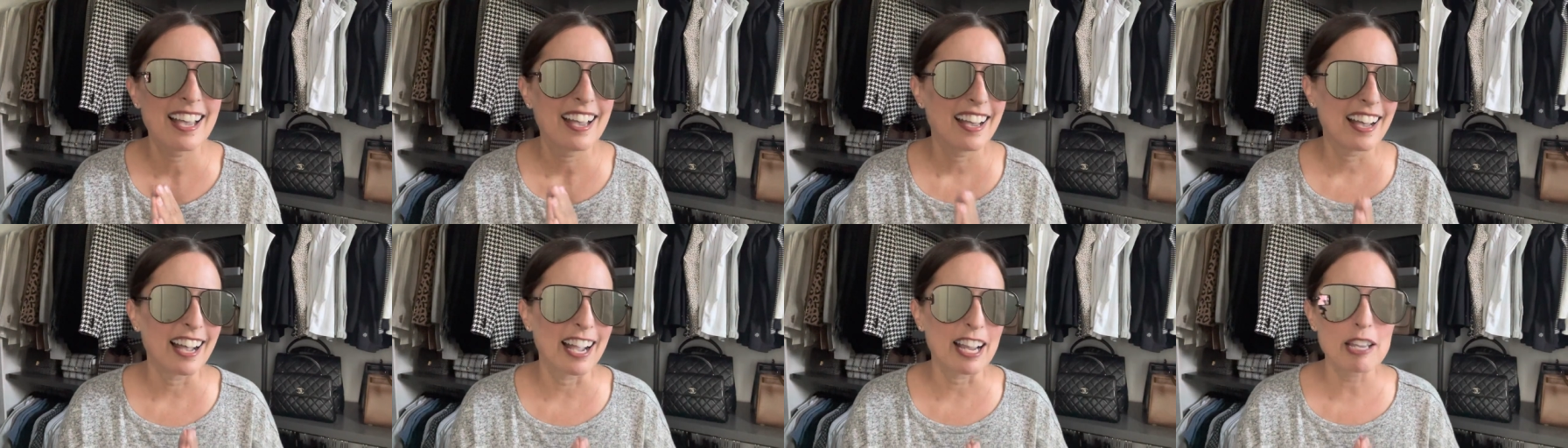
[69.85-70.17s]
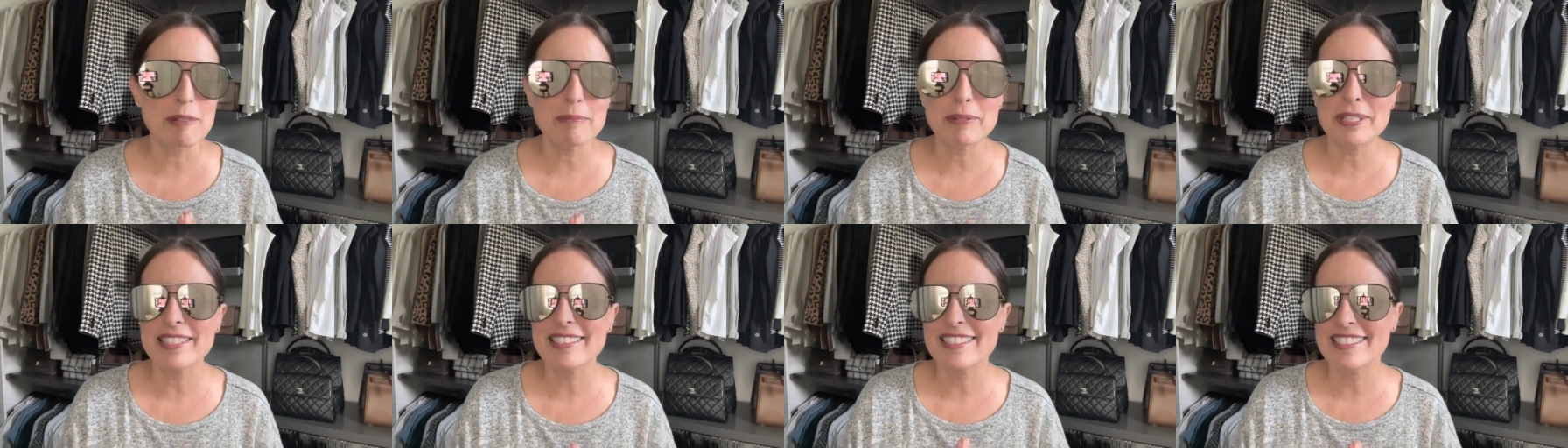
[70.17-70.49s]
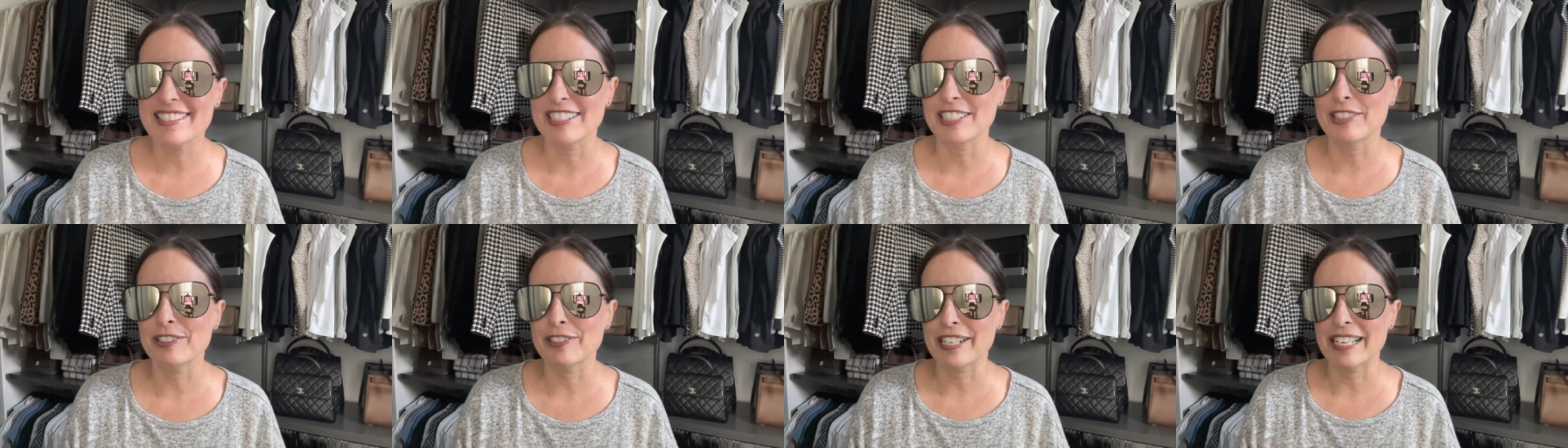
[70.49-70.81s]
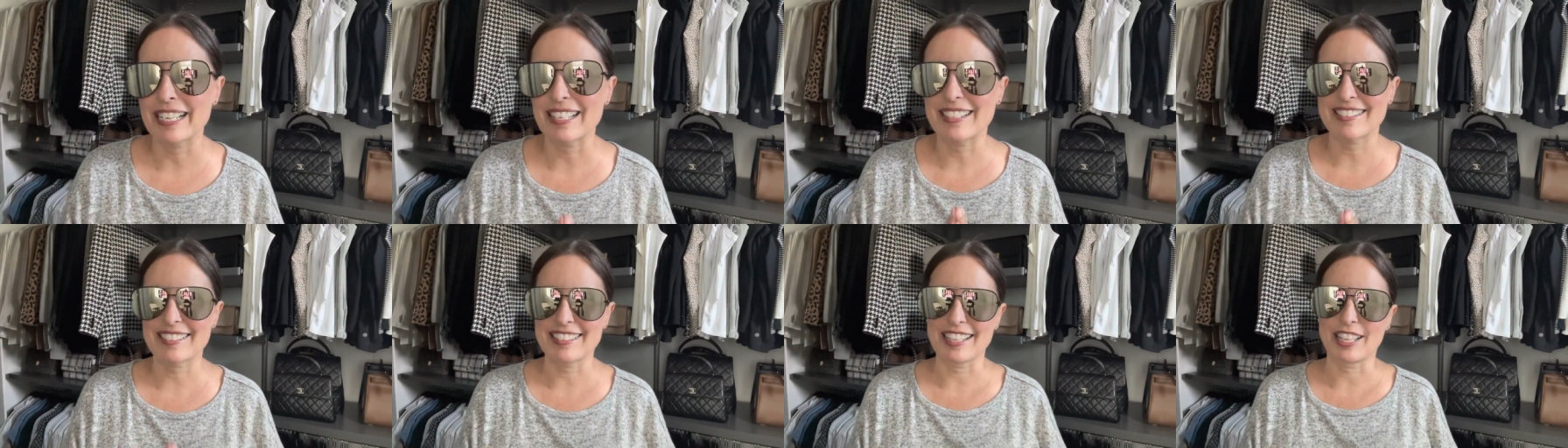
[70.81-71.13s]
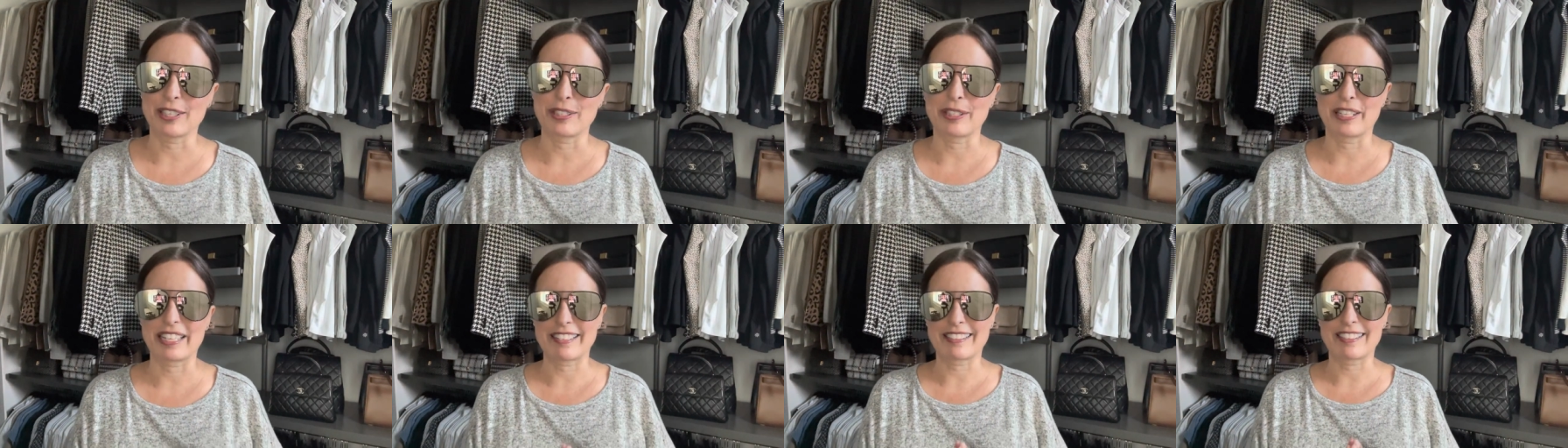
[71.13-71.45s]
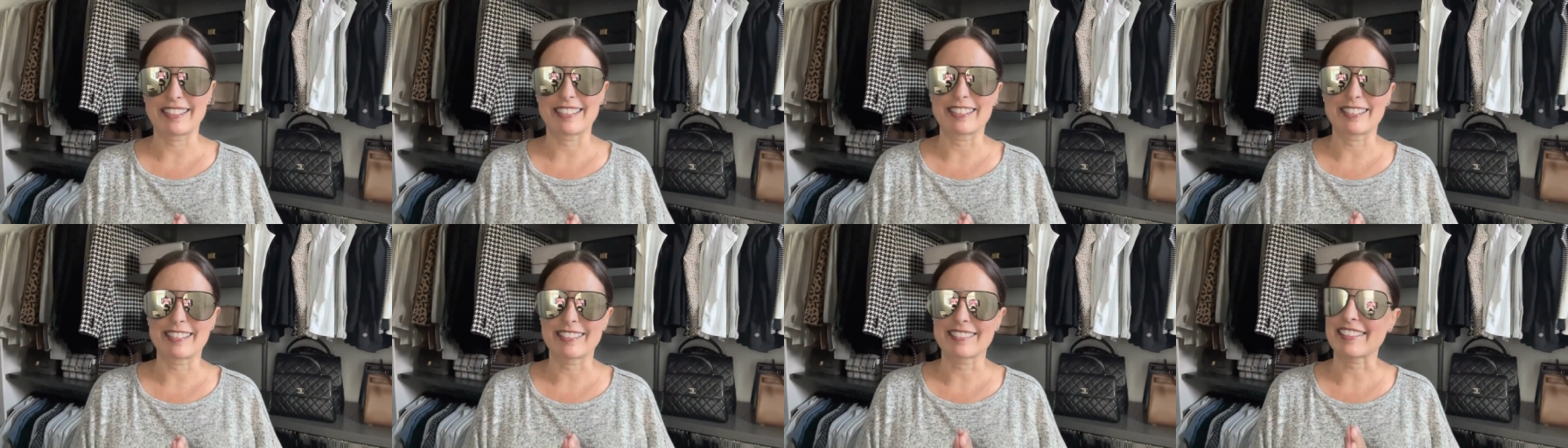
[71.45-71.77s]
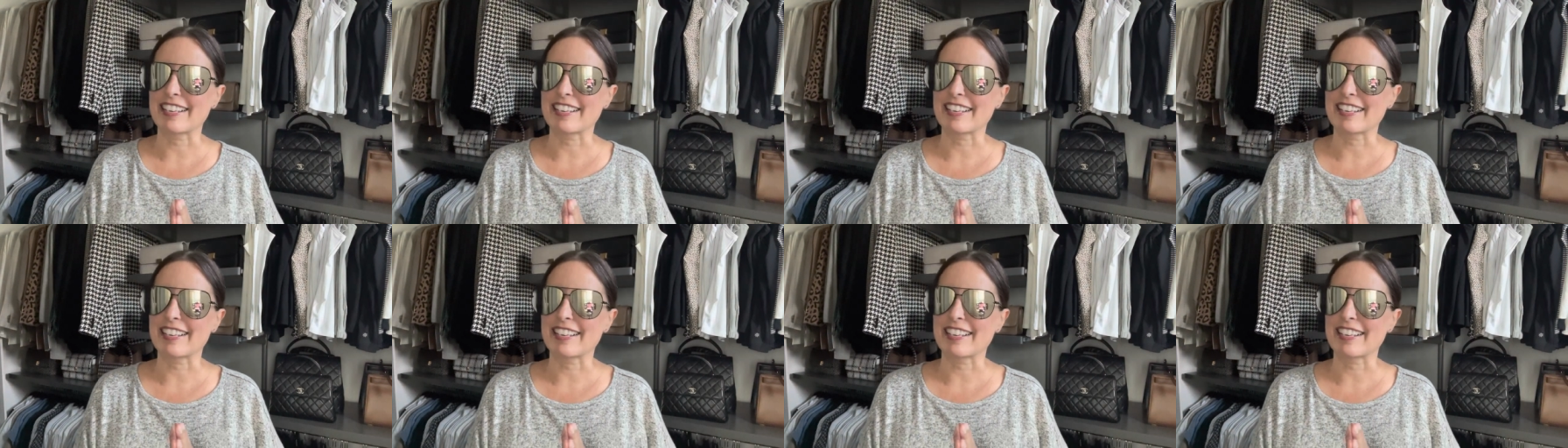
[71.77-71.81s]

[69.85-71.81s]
I am considering selling these.